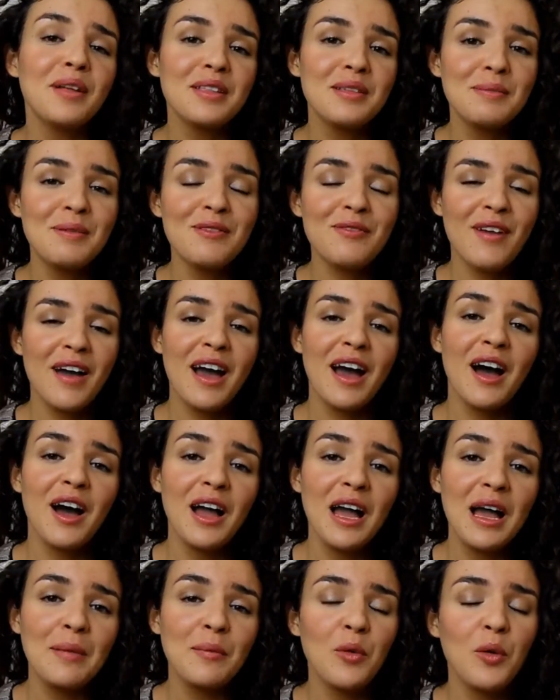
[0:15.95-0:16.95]
But to be fair,
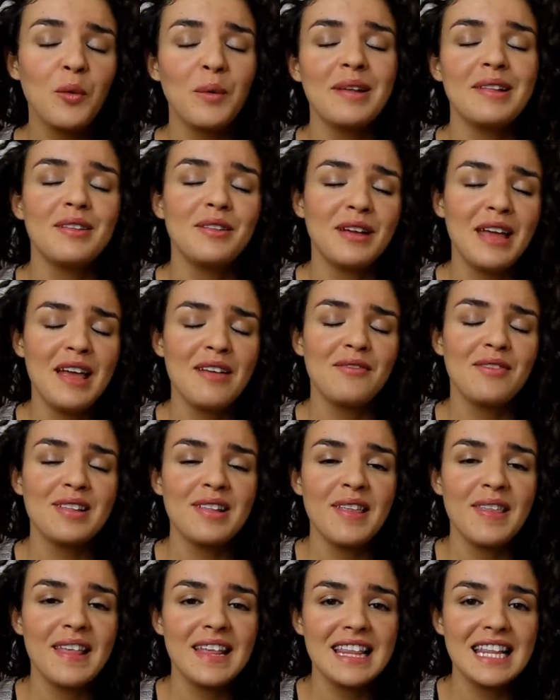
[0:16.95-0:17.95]
I am always looking for
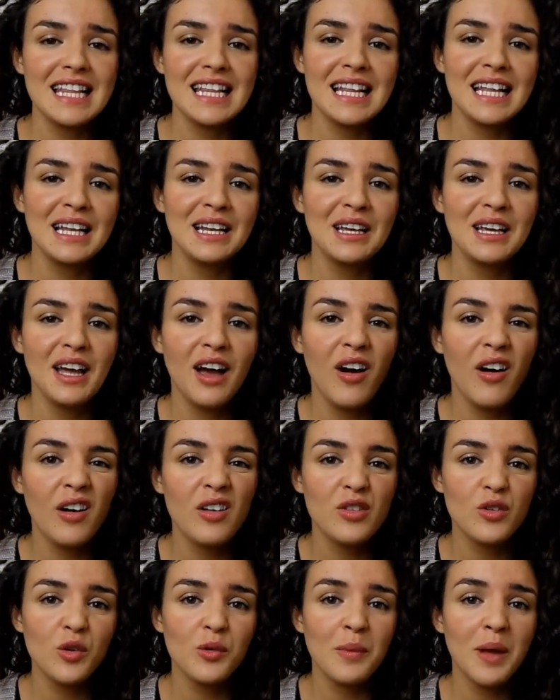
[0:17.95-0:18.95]
something that's going to
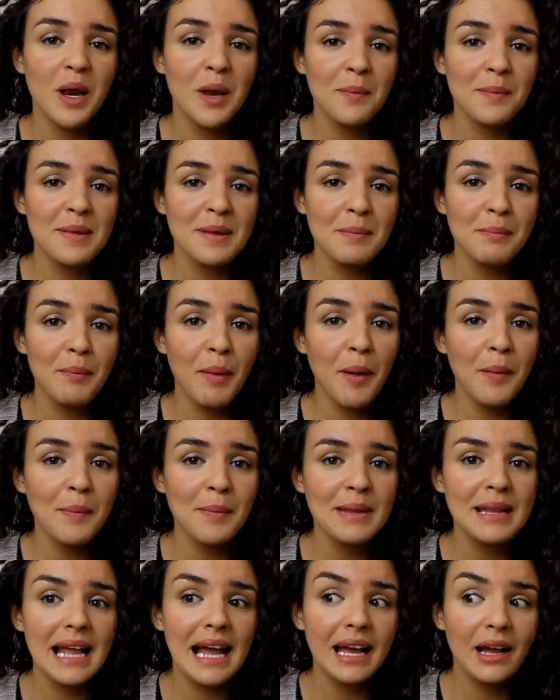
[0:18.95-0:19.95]
hide all my lumps and
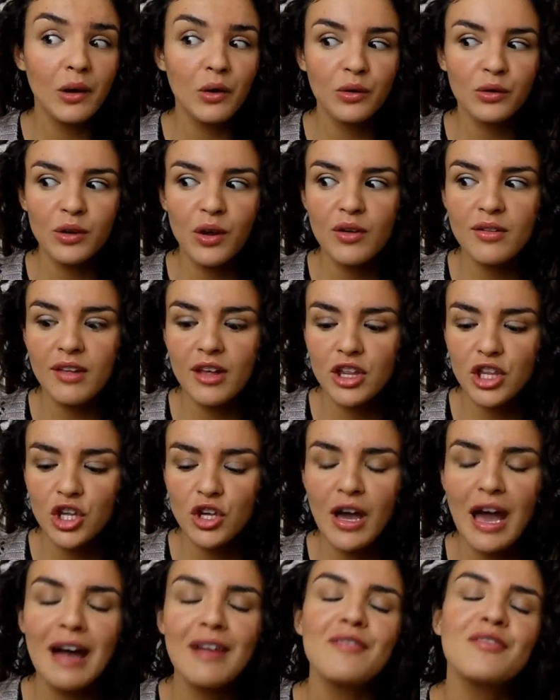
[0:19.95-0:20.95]
bumps, and God knows I do
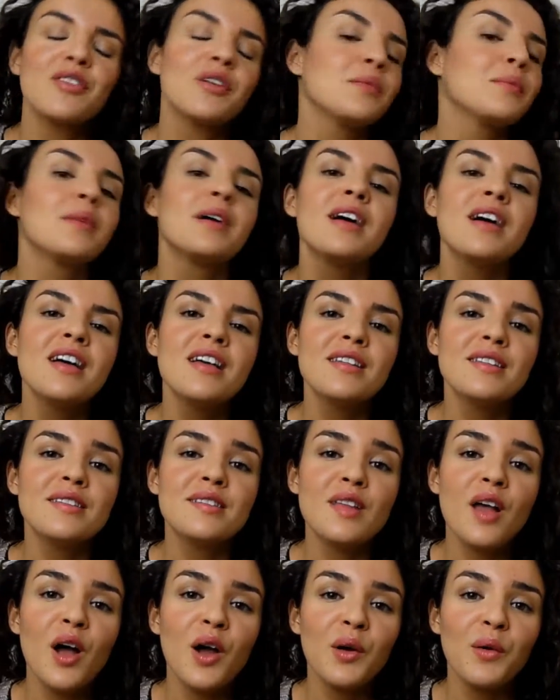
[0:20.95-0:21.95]
have them.
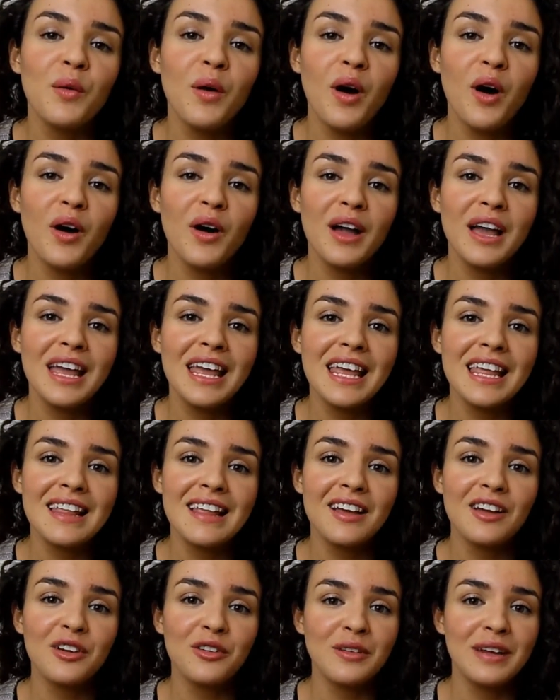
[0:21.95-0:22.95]
So I
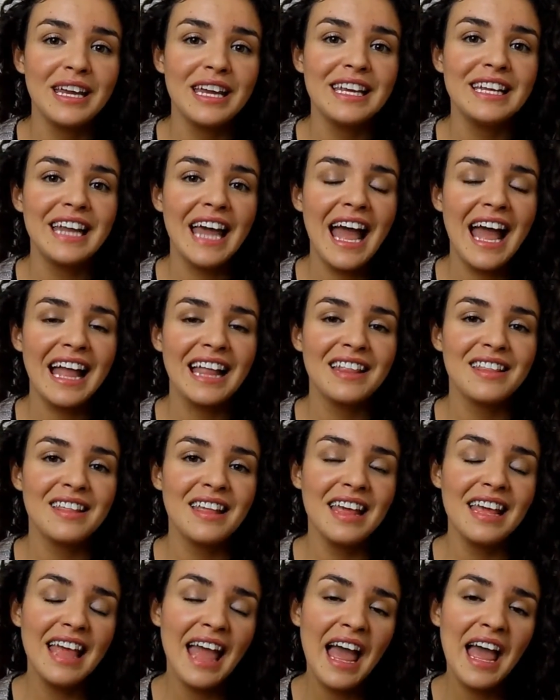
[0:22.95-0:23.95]
agreed and
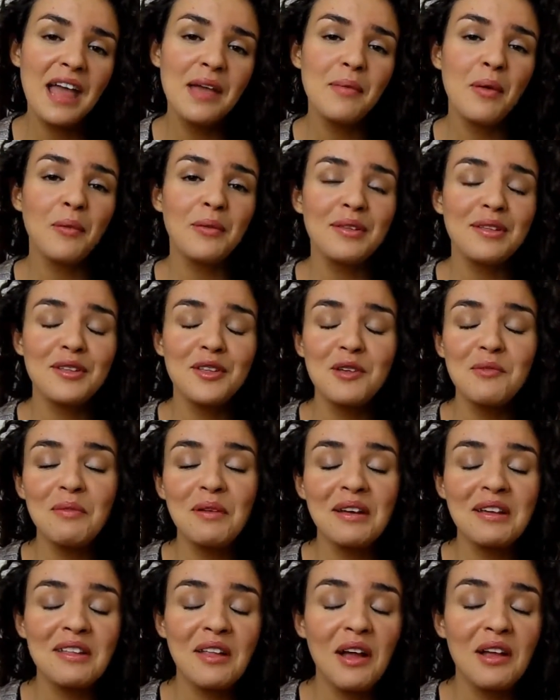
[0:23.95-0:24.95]
it came. I wasn't
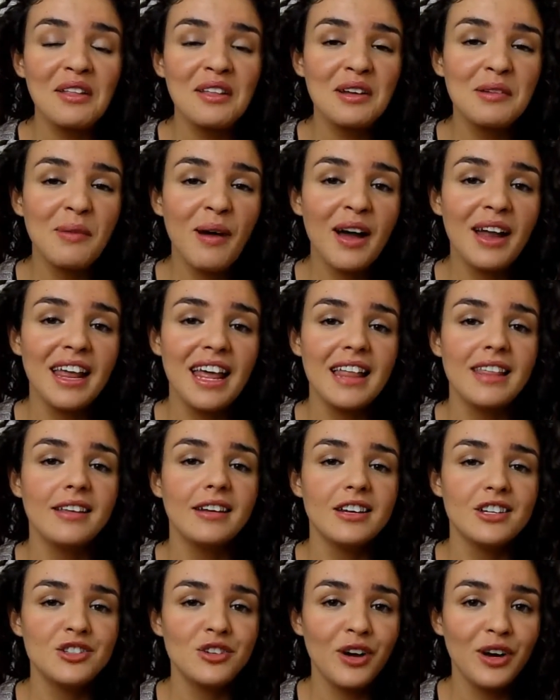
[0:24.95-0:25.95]
super excited about it, and
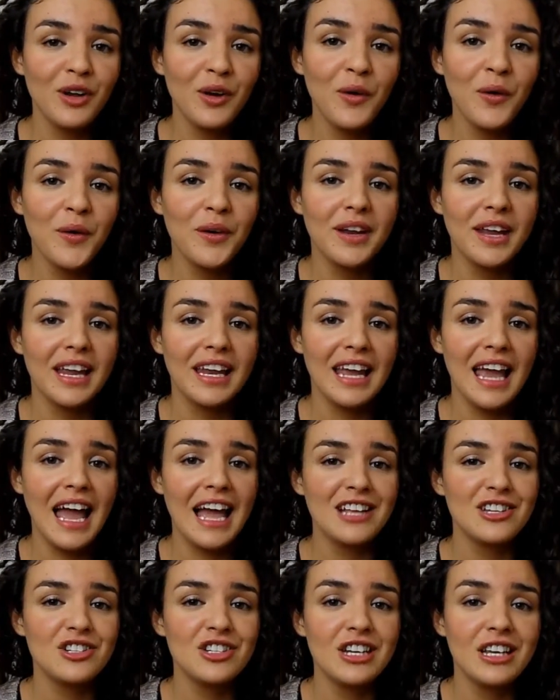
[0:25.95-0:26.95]
then I tried it on and it
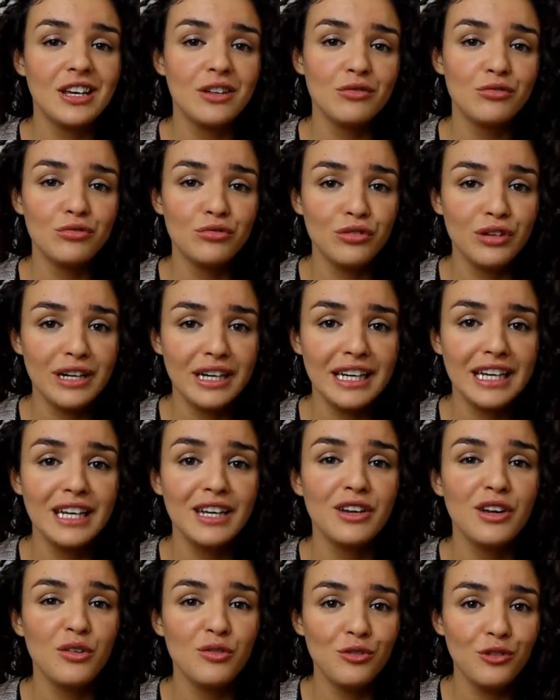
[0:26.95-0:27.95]
actually
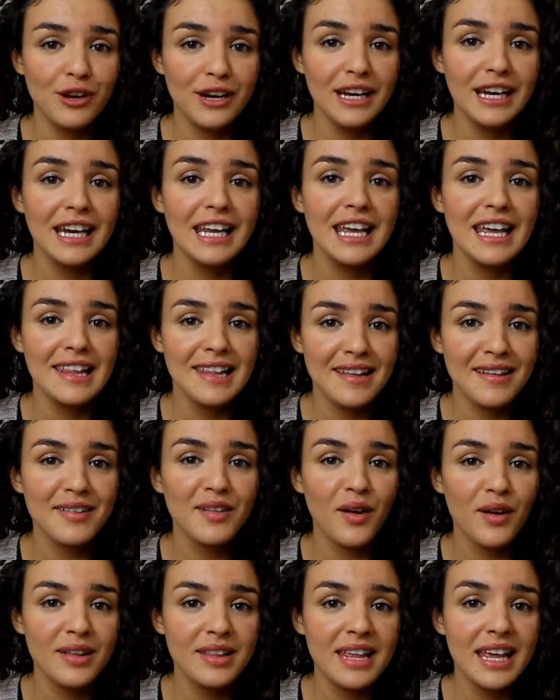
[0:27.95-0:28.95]
really, really is
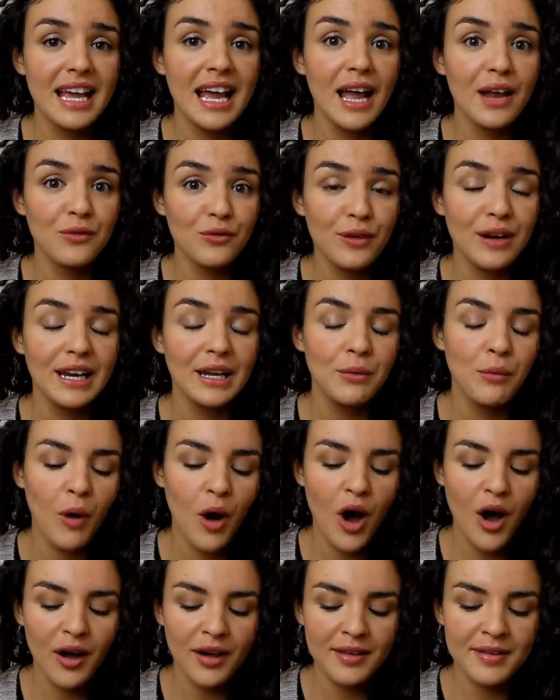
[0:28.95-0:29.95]
exciting and really
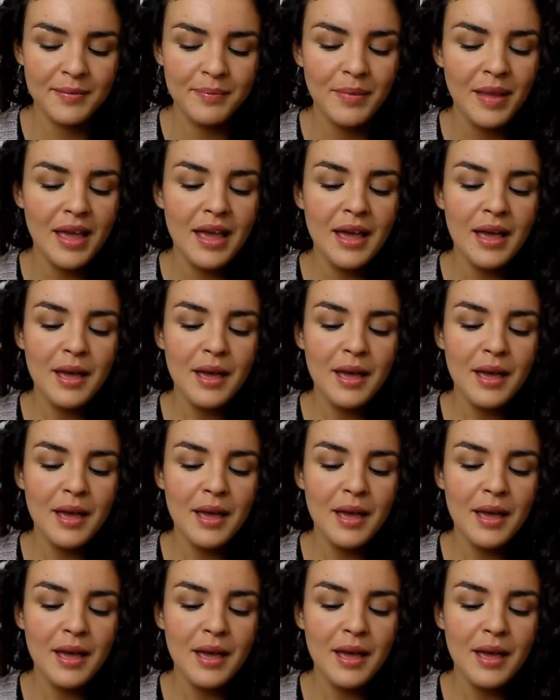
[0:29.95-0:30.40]
works.